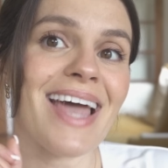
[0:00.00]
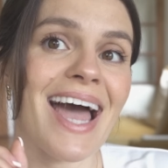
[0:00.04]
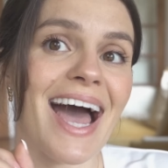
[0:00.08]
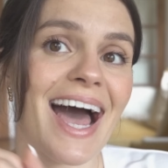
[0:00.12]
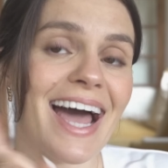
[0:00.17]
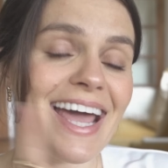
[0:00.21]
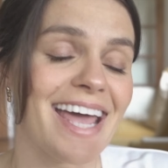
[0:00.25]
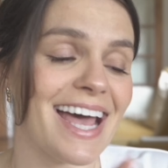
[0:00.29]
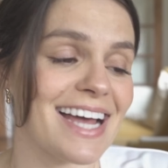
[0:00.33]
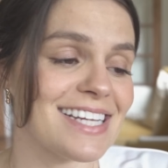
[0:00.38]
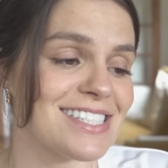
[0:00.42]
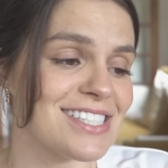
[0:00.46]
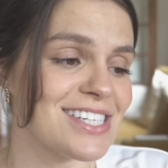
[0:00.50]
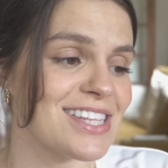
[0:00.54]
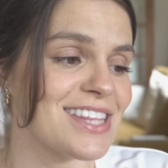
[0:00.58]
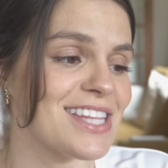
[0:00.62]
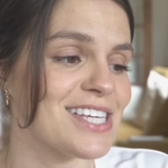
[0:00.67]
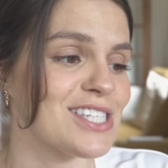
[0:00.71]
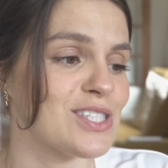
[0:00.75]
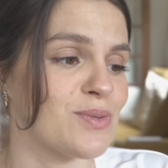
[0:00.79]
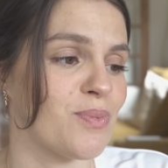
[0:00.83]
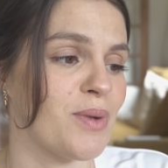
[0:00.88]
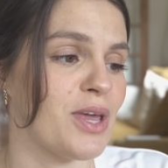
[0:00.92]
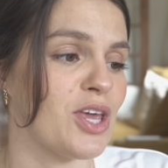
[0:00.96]
I ended
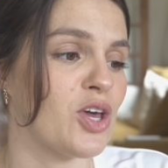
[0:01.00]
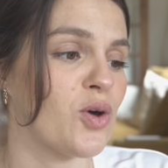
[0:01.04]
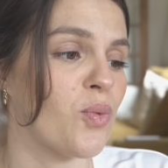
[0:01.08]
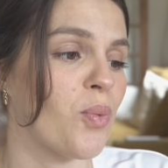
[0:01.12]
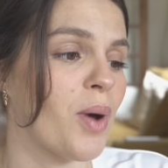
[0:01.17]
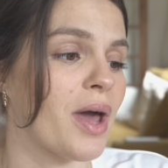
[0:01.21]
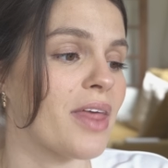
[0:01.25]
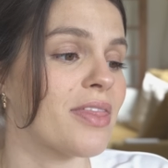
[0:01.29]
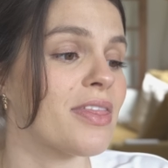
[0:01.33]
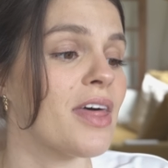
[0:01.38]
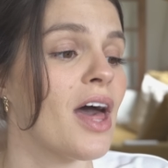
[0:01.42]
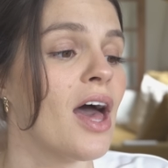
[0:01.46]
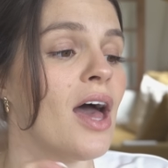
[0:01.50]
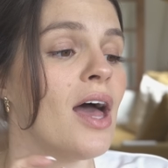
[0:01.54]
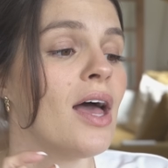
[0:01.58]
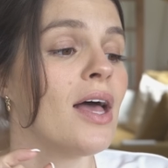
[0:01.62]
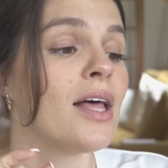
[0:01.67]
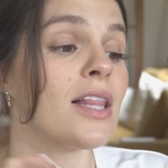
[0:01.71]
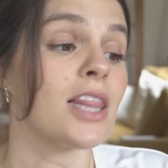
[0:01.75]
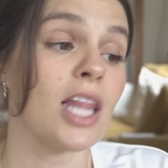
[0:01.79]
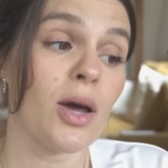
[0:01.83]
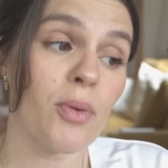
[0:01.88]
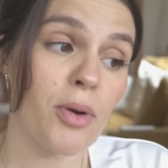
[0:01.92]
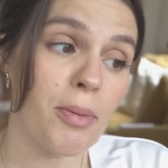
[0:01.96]
this week with
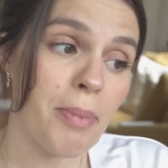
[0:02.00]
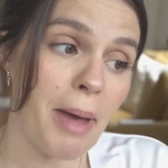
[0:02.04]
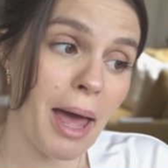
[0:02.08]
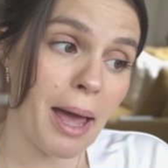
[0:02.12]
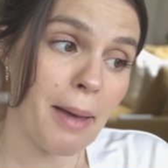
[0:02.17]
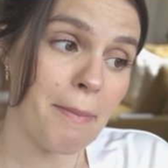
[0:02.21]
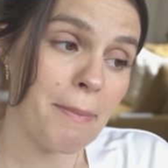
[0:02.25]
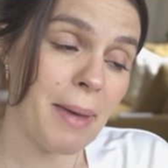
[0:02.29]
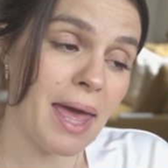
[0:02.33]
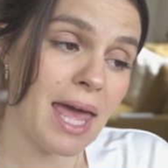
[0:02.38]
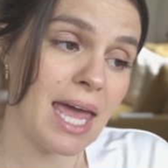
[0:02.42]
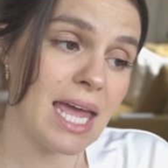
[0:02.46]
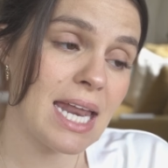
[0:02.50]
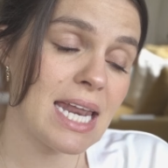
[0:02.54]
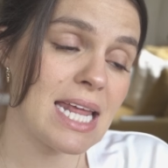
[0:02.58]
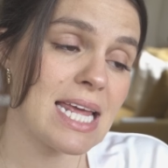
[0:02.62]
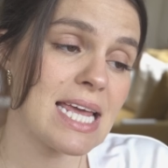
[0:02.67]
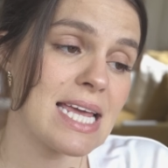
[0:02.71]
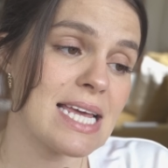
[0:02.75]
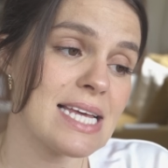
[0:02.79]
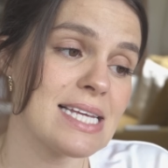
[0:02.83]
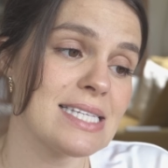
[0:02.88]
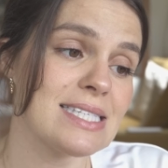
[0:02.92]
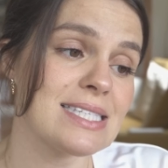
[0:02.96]
lower back pain
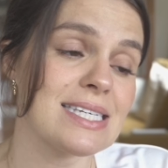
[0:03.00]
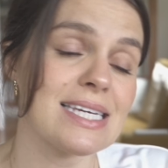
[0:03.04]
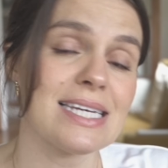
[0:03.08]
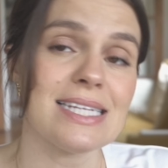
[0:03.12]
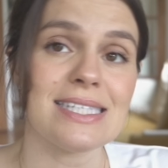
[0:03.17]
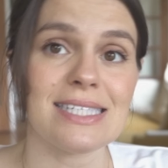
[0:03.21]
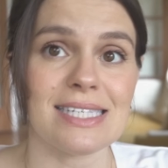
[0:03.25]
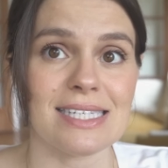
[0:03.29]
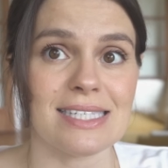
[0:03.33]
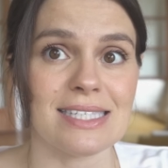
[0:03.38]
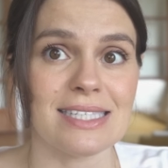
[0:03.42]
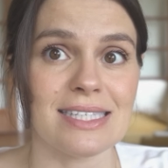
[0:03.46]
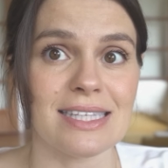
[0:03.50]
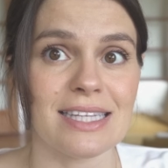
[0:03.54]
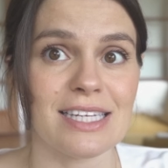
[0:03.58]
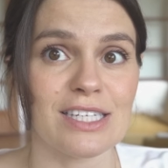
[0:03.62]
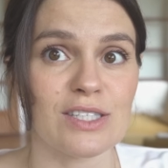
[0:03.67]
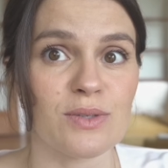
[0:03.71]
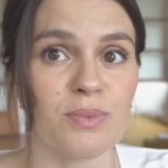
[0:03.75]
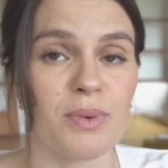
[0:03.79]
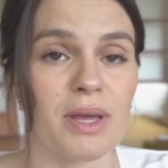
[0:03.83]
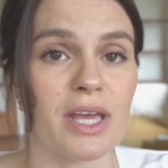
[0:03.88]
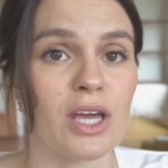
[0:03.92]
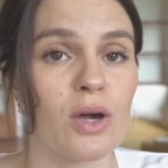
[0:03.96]
is consistent
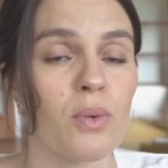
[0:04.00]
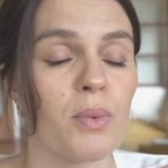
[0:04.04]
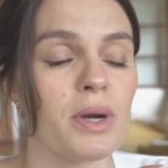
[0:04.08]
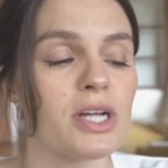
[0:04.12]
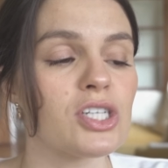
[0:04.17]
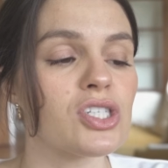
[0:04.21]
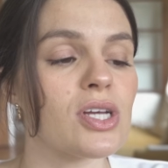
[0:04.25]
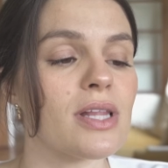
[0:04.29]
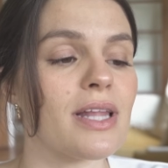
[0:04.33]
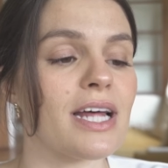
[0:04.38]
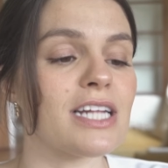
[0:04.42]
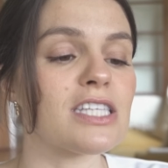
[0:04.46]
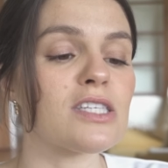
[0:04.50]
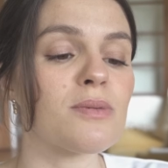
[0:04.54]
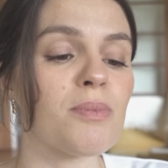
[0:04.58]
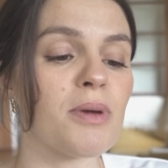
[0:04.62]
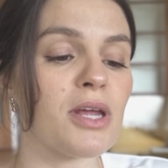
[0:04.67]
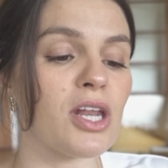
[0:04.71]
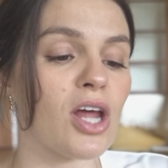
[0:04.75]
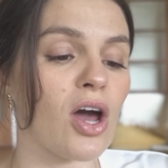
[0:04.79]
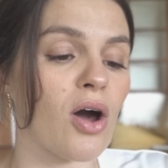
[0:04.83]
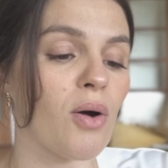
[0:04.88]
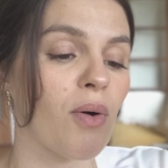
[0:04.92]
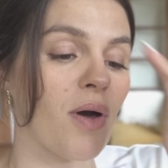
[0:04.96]
this week, which lets me
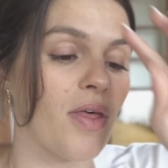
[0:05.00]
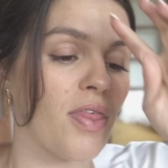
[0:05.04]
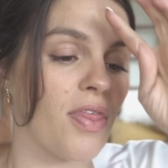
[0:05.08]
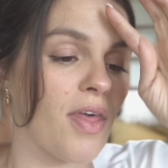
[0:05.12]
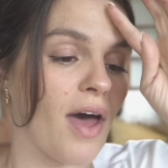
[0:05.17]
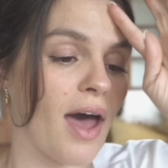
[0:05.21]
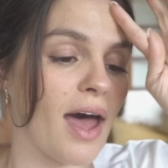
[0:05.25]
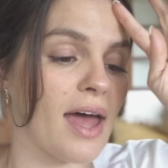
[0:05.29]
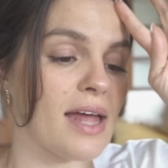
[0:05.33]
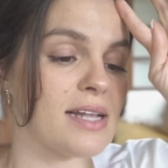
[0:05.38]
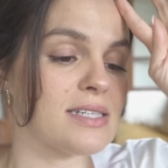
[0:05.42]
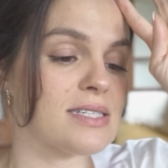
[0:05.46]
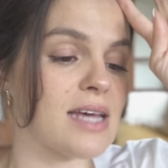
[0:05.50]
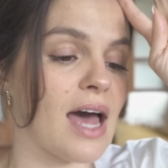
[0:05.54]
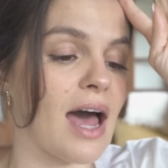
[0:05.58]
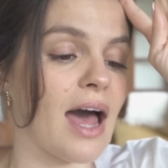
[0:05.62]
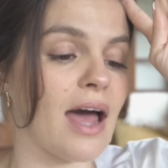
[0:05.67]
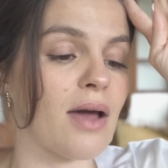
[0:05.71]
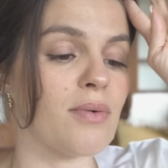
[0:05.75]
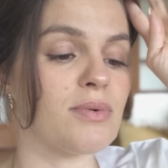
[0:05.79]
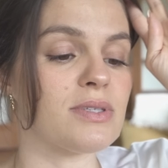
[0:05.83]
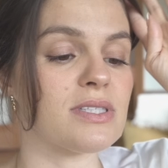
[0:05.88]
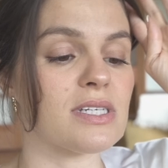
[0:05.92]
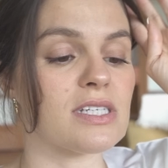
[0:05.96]
know that
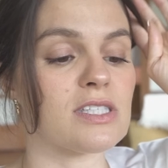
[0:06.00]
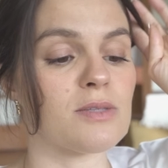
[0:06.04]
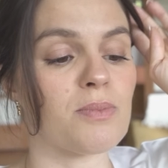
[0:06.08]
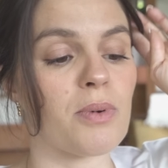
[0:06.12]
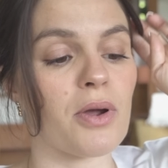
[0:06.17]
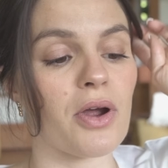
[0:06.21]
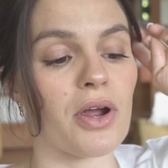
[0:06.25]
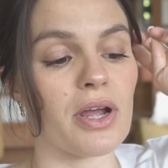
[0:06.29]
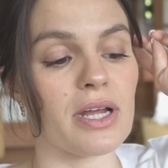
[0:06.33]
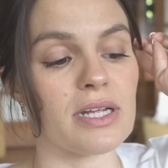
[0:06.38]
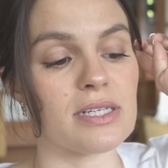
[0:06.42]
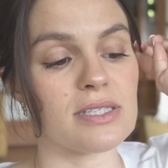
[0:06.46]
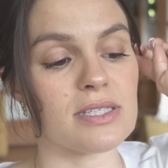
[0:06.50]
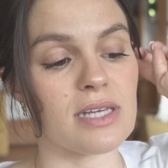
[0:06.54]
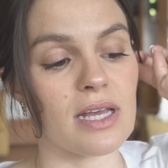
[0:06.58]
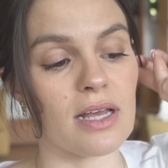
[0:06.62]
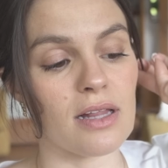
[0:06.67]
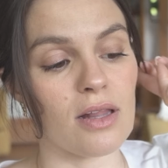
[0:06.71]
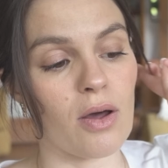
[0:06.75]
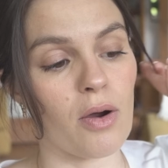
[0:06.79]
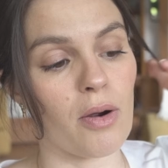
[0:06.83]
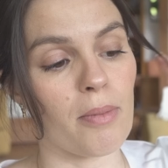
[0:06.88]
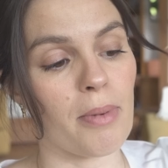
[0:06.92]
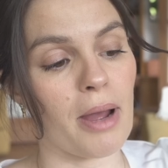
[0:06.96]
I was experiencing
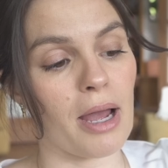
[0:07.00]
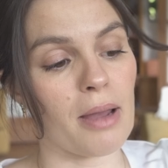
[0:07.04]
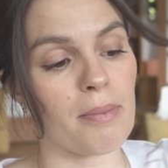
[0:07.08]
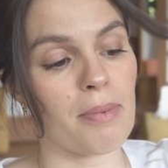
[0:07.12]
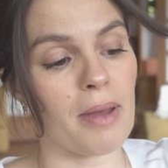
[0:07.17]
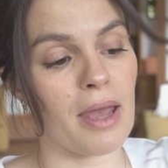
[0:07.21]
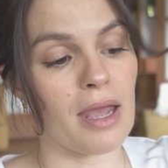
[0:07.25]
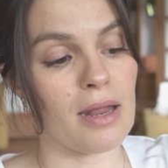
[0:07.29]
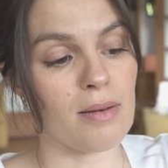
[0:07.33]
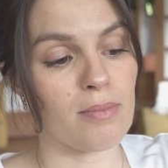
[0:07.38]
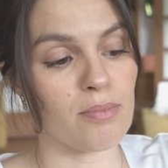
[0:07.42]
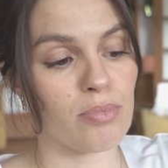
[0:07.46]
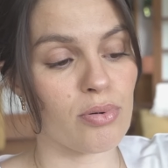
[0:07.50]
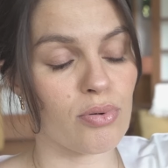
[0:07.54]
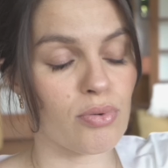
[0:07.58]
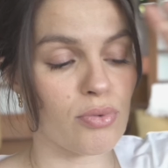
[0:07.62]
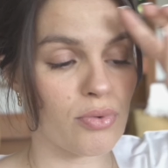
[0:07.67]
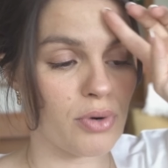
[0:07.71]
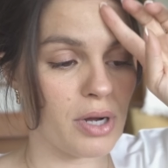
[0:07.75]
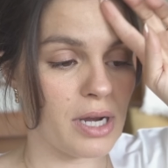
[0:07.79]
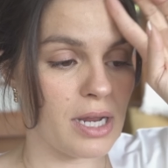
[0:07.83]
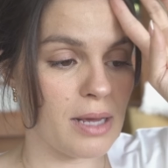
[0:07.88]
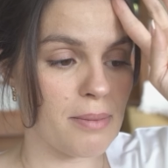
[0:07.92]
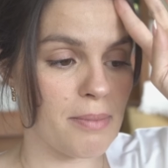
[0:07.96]
lower back pain
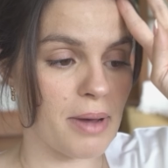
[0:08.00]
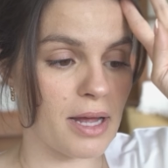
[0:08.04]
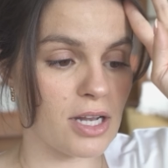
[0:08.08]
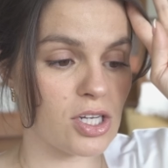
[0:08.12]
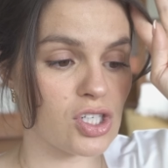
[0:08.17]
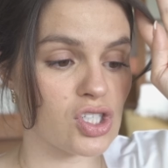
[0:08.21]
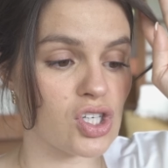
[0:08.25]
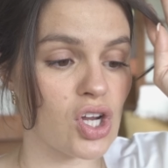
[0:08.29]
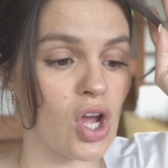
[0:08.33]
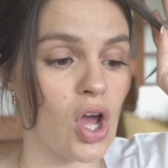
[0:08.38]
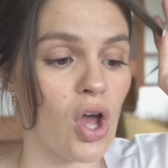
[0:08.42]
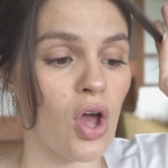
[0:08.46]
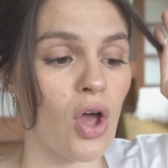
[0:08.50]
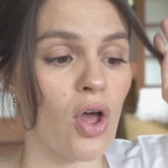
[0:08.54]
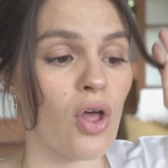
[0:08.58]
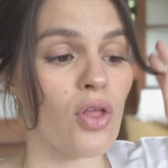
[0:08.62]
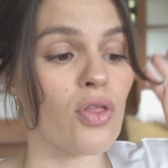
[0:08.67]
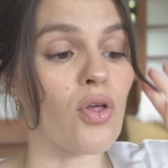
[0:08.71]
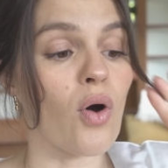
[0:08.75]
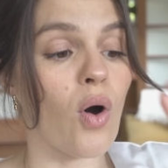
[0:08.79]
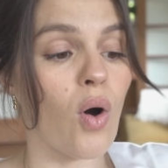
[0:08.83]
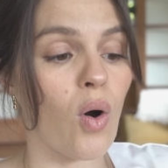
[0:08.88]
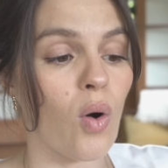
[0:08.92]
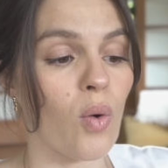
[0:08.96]
pretty much
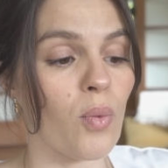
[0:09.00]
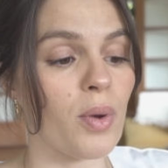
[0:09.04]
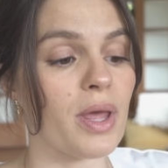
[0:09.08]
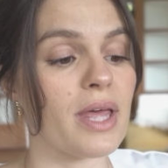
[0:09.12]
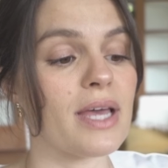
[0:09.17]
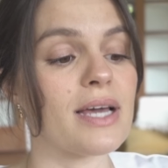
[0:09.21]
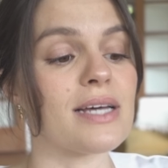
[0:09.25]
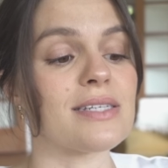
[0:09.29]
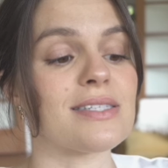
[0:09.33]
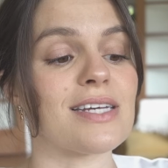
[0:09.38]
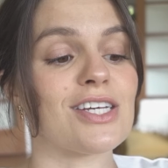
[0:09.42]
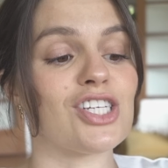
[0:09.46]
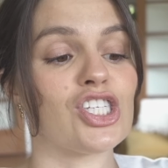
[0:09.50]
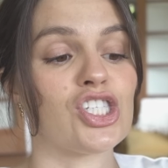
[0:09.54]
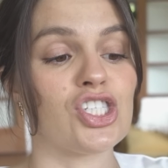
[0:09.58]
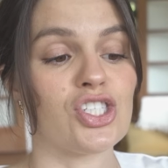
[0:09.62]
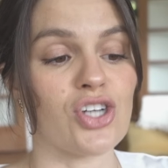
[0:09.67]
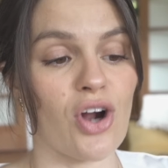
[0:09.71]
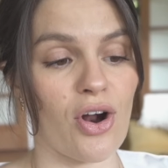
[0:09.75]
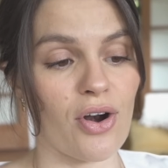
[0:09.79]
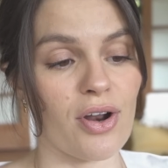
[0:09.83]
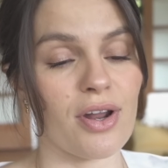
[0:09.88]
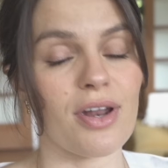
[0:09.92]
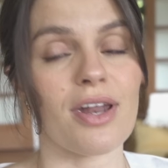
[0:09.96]
the whole week because I
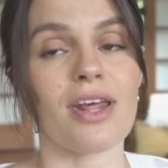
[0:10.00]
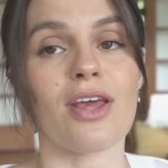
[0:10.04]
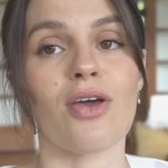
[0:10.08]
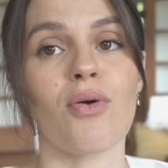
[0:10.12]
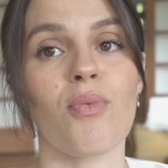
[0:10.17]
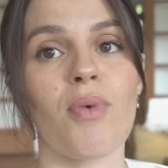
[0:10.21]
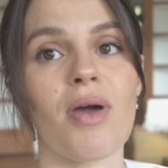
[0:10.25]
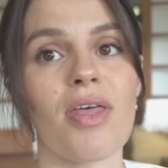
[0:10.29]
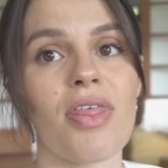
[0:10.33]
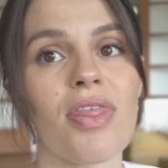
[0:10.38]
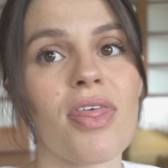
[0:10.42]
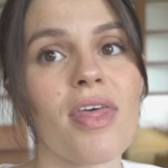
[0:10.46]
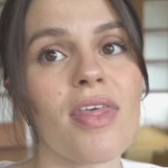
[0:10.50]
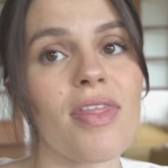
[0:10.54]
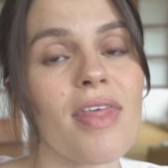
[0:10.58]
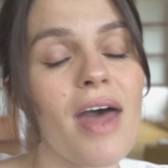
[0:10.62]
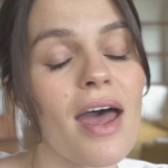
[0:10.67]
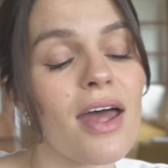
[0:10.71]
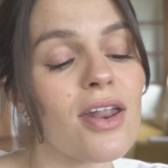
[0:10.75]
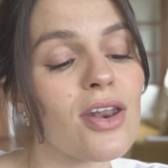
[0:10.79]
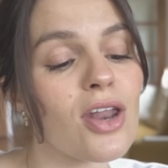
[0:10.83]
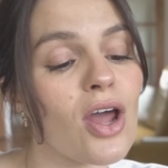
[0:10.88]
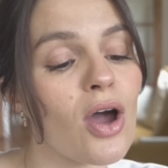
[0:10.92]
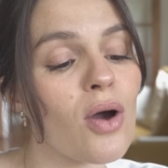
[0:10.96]
started it with
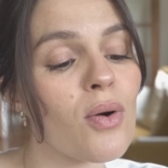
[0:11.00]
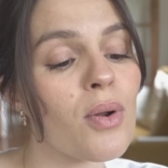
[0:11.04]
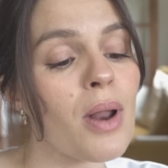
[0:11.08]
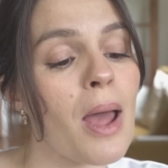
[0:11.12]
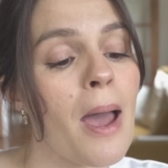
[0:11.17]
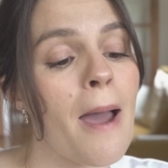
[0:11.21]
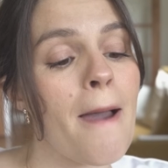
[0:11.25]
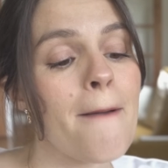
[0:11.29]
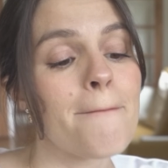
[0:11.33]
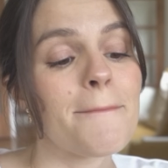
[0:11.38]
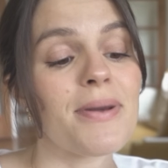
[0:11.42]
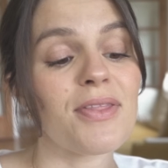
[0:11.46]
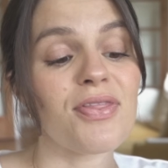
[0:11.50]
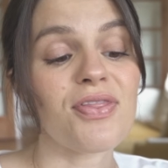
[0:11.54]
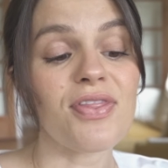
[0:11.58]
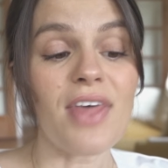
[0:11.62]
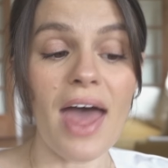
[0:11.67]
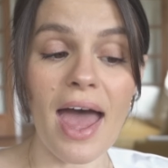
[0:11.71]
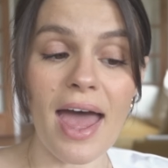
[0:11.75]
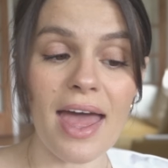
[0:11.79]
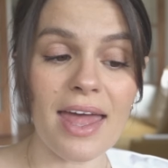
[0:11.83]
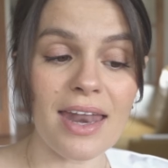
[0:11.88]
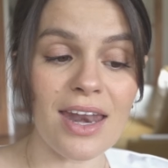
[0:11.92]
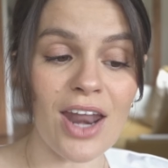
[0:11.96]
that note. But
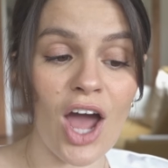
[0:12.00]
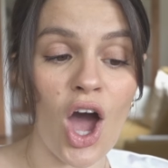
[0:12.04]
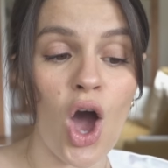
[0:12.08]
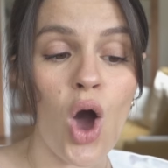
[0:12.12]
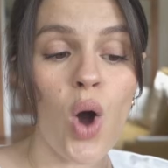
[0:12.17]
then